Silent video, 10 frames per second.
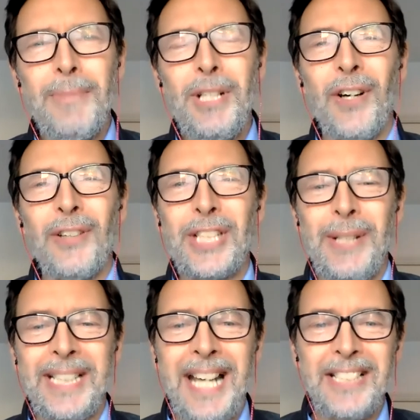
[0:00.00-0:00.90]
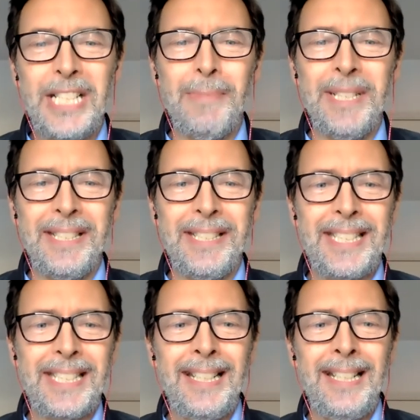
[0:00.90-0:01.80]
move on to
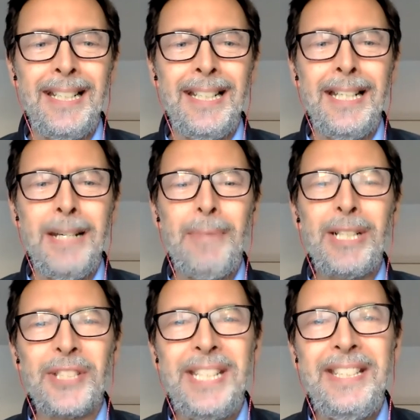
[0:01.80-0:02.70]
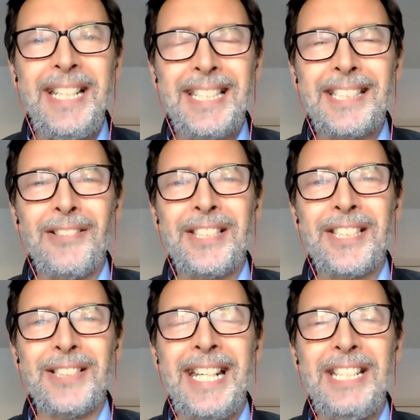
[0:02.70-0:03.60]
encouragements, because in this
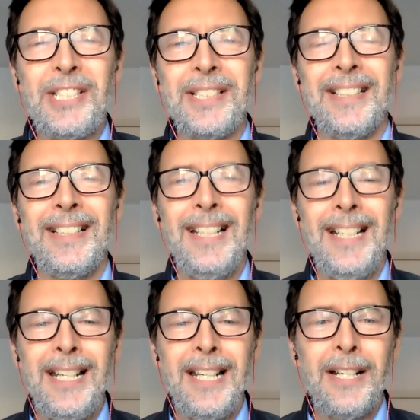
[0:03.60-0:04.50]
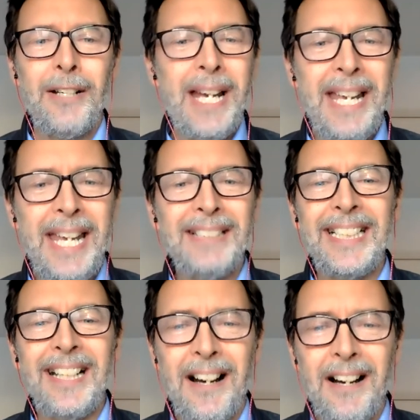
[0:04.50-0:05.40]
consultation, we're
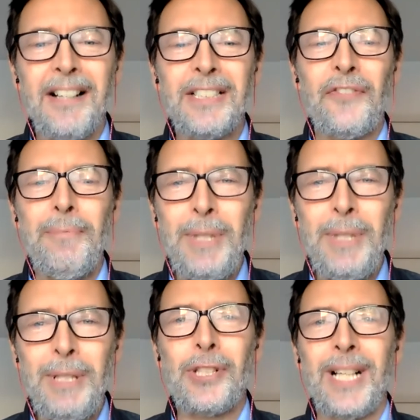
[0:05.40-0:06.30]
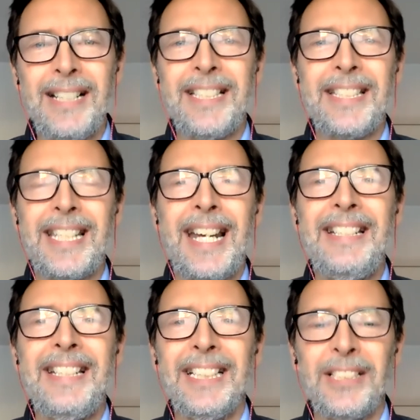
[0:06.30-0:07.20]
hearing a heart for mutual
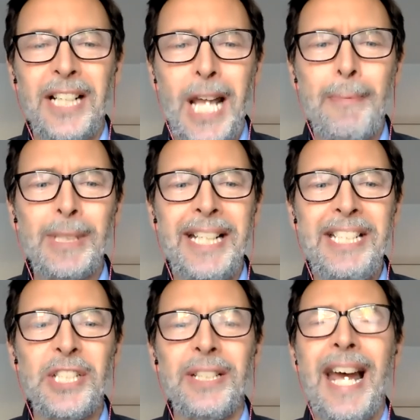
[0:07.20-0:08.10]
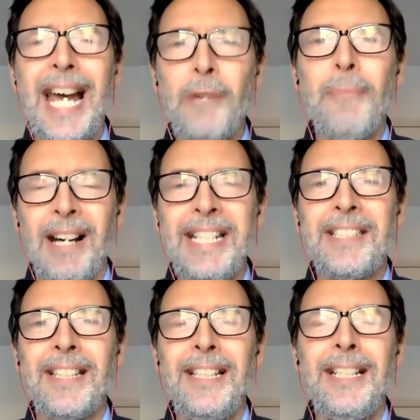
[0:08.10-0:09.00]
understanding and collaboration. How
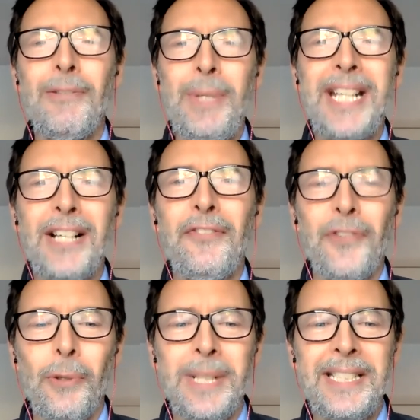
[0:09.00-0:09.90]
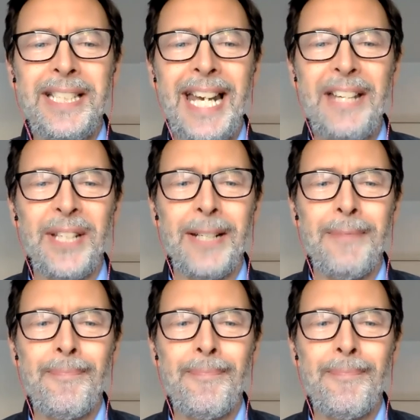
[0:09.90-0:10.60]
might we go forward together?